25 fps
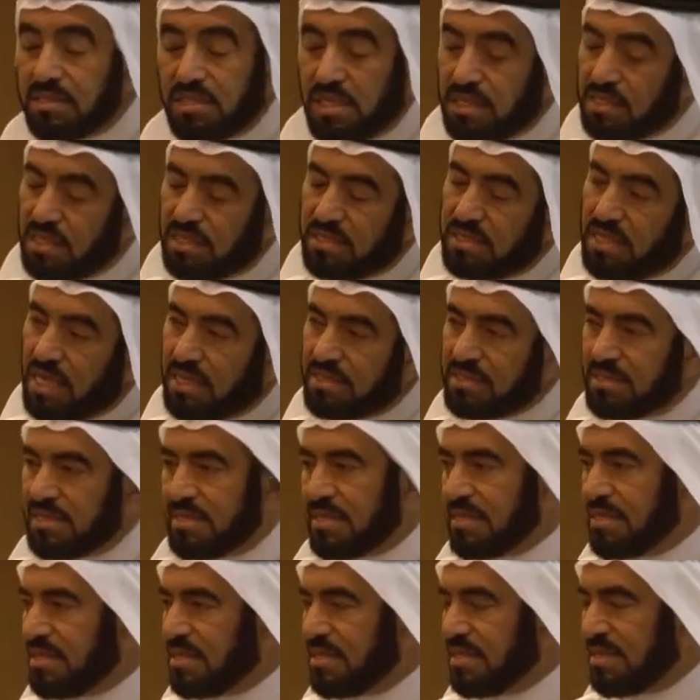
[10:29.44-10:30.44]
And she did
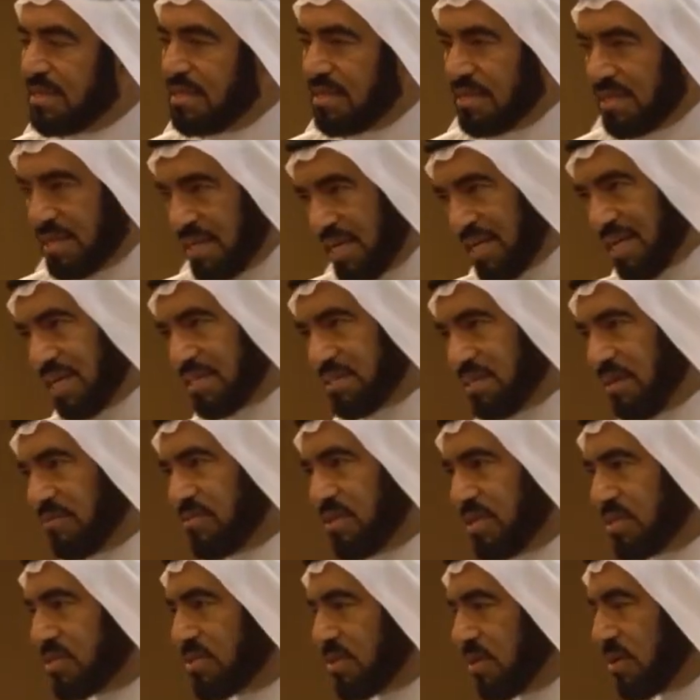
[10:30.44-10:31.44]
not. The
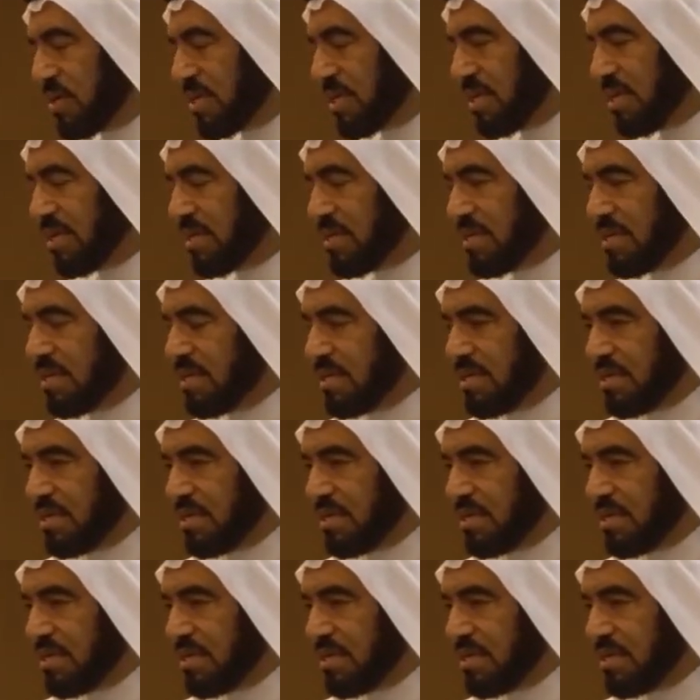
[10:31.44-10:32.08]
rest of the story,